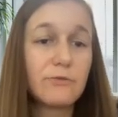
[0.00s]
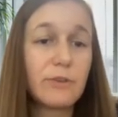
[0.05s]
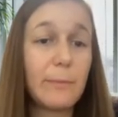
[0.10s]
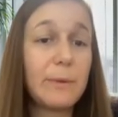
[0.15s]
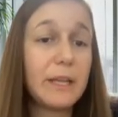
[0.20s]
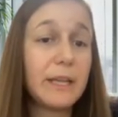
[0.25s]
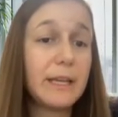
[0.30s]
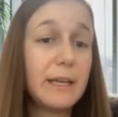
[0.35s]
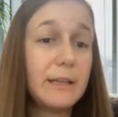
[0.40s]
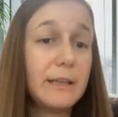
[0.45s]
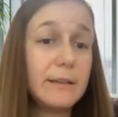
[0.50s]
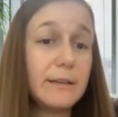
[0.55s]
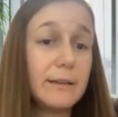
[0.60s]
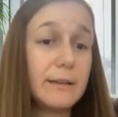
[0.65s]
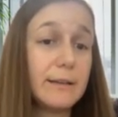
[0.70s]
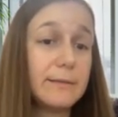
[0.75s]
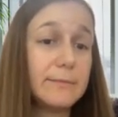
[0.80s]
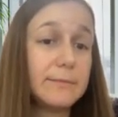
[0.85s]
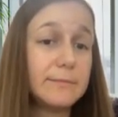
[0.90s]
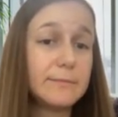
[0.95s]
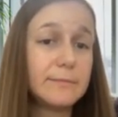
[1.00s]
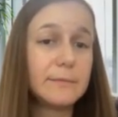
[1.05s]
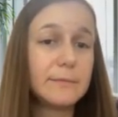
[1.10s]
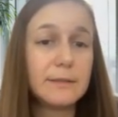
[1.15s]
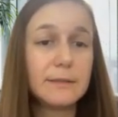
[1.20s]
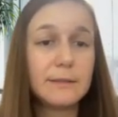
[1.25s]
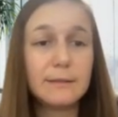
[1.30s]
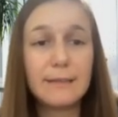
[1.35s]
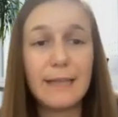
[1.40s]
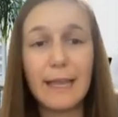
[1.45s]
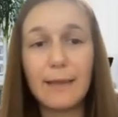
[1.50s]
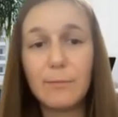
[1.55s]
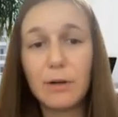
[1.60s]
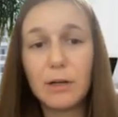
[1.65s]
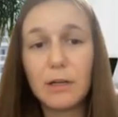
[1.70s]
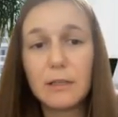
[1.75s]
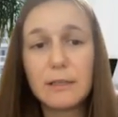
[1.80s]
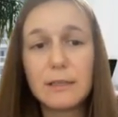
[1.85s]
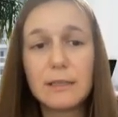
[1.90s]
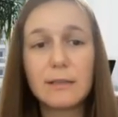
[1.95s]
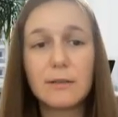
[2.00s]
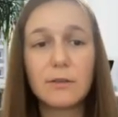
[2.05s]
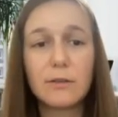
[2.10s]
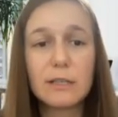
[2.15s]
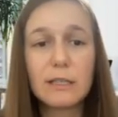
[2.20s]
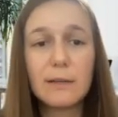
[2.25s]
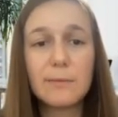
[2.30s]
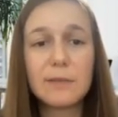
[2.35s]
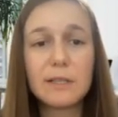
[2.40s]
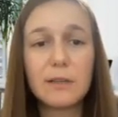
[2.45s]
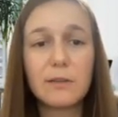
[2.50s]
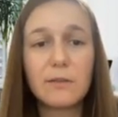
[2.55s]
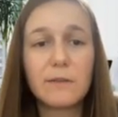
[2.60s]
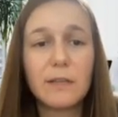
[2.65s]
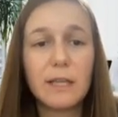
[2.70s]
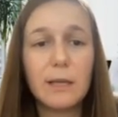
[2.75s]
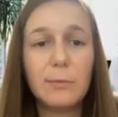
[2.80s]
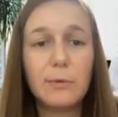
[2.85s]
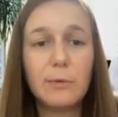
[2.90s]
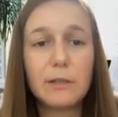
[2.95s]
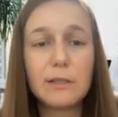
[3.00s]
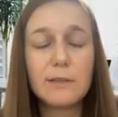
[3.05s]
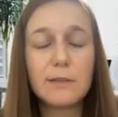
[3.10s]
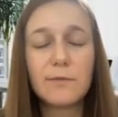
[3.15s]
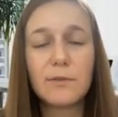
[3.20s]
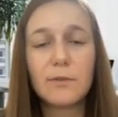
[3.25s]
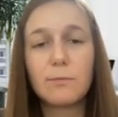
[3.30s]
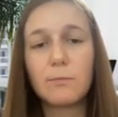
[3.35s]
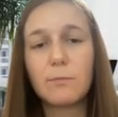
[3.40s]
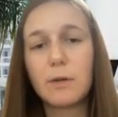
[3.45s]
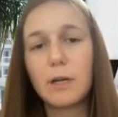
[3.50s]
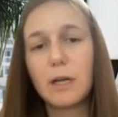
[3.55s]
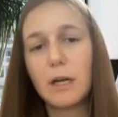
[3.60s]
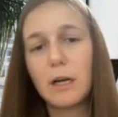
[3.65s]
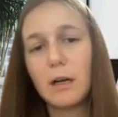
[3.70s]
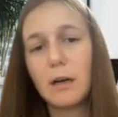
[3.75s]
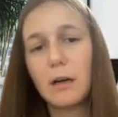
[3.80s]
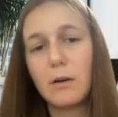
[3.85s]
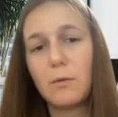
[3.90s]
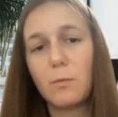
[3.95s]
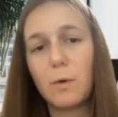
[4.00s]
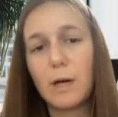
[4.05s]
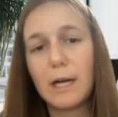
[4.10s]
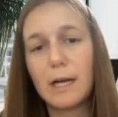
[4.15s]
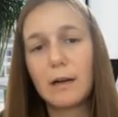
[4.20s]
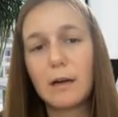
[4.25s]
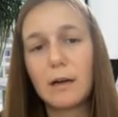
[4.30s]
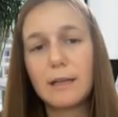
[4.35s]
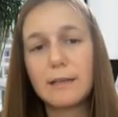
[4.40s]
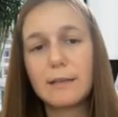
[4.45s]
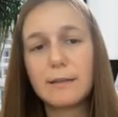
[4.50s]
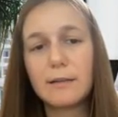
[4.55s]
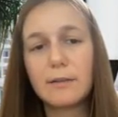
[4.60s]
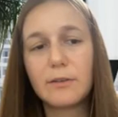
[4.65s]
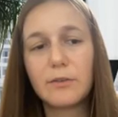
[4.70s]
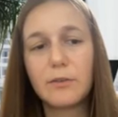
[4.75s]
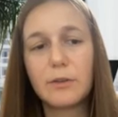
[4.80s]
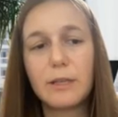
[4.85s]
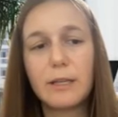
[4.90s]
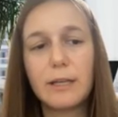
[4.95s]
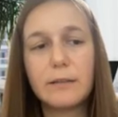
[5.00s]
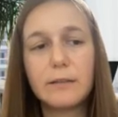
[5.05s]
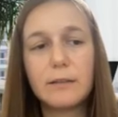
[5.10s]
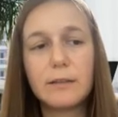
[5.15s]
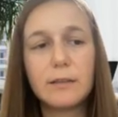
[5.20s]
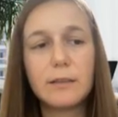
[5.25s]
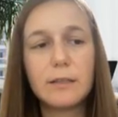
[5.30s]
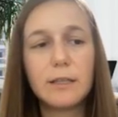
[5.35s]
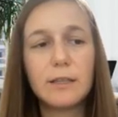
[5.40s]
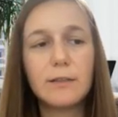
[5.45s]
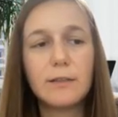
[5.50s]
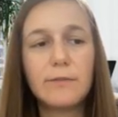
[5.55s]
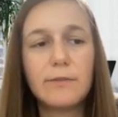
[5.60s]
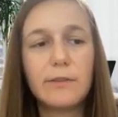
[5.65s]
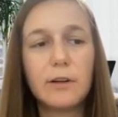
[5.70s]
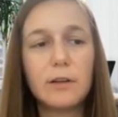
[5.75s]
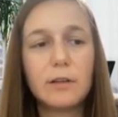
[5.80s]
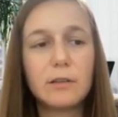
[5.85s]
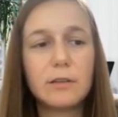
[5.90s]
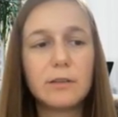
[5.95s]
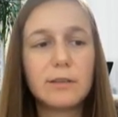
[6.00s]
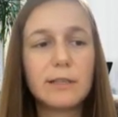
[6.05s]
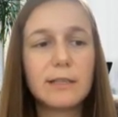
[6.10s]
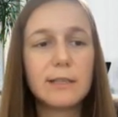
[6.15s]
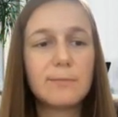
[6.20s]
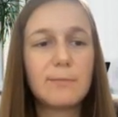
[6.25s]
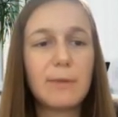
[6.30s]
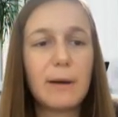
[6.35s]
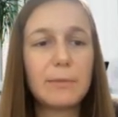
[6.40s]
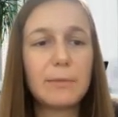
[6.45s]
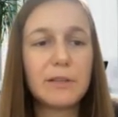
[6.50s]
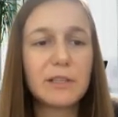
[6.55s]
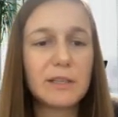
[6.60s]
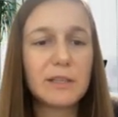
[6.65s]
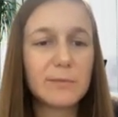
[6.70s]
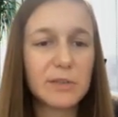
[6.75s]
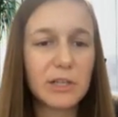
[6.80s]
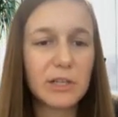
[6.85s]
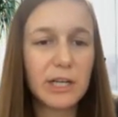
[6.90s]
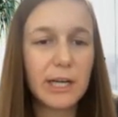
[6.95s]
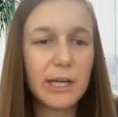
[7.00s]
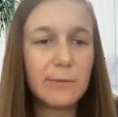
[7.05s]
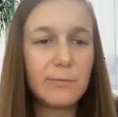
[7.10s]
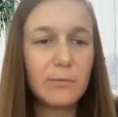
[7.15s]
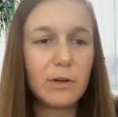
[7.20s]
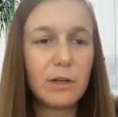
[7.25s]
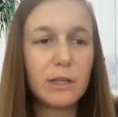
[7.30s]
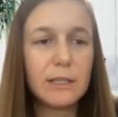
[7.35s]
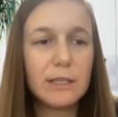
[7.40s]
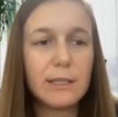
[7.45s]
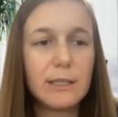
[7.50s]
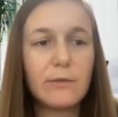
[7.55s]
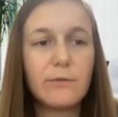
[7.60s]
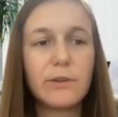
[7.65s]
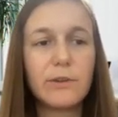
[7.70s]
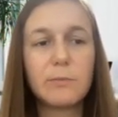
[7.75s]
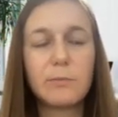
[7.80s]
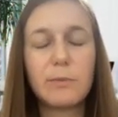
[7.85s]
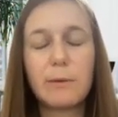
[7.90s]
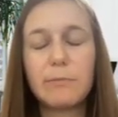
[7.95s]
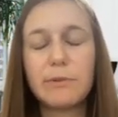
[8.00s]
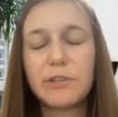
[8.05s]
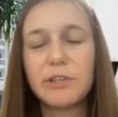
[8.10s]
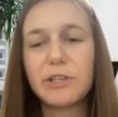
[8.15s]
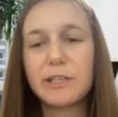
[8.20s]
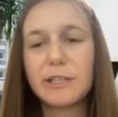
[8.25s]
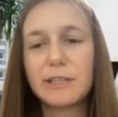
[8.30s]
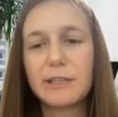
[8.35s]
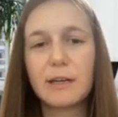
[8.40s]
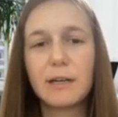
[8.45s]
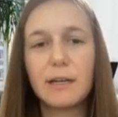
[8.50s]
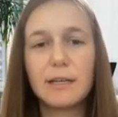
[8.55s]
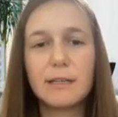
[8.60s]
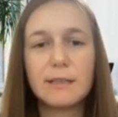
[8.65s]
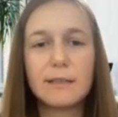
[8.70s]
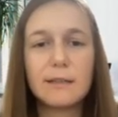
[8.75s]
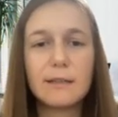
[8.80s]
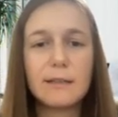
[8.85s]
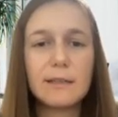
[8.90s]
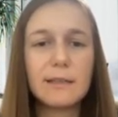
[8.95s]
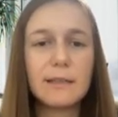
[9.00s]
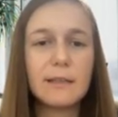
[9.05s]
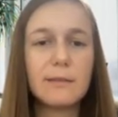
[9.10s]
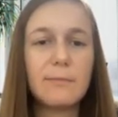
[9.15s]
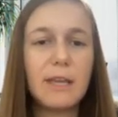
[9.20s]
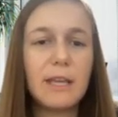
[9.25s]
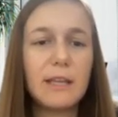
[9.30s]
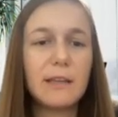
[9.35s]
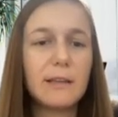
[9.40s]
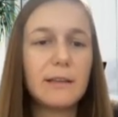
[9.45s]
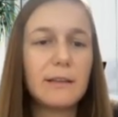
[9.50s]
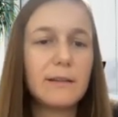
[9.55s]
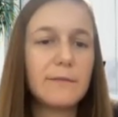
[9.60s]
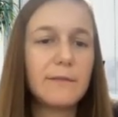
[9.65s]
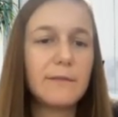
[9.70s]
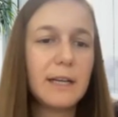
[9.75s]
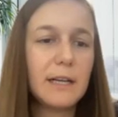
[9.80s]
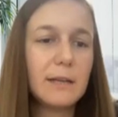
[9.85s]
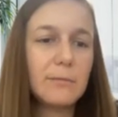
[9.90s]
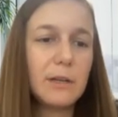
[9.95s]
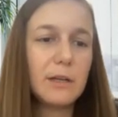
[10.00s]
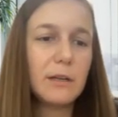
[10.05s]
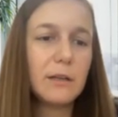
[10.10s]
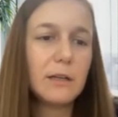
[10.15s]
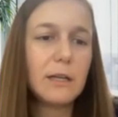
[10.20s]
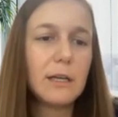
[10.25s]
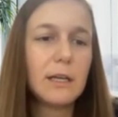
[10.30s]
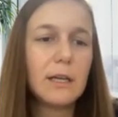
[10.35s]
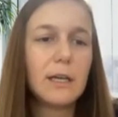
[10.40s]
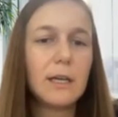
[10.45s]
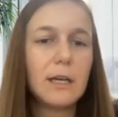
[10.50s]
replicate um, tables or subset of tables from uh, one cluster to another. It follows publish subscribe model where publishers are clusters that make data available